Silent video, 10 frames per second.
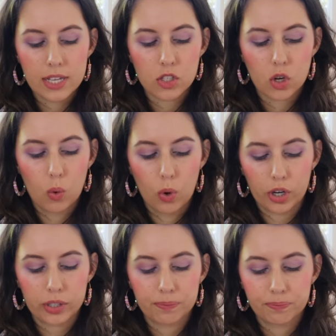it's gonna
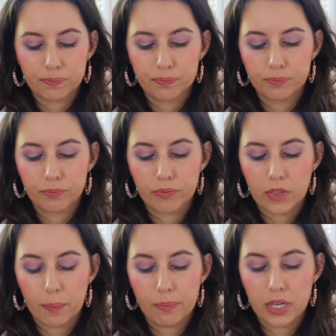work
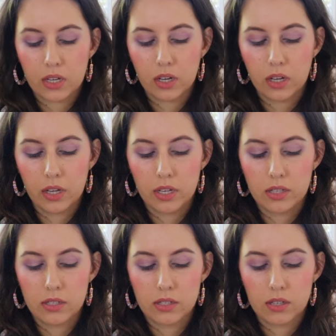
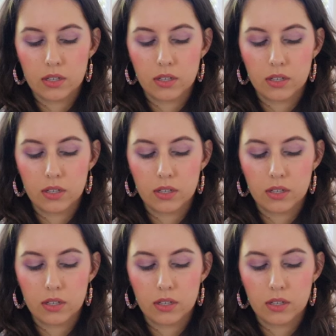because